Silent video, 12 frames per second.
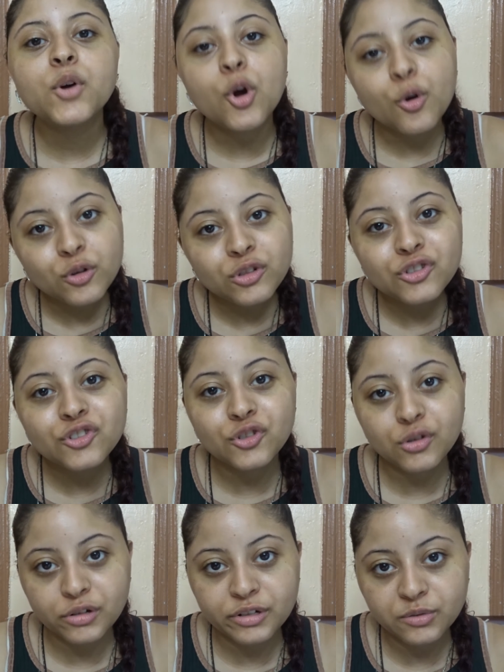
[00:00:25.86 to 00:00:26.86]
going to
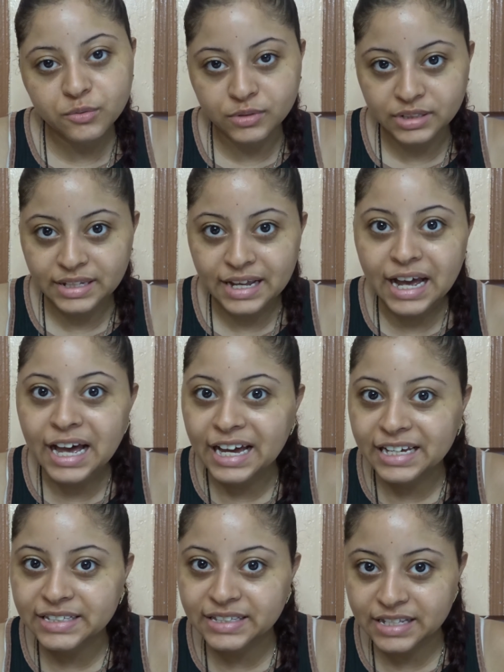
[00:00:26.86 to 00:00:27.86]
start with the
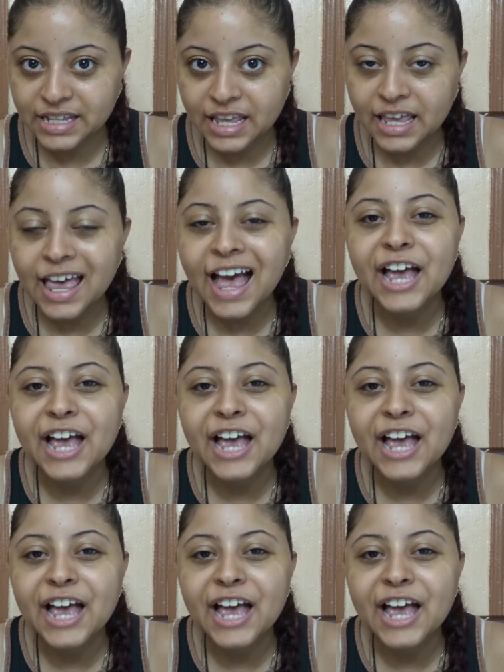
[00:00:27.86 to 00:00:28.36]
eyes today.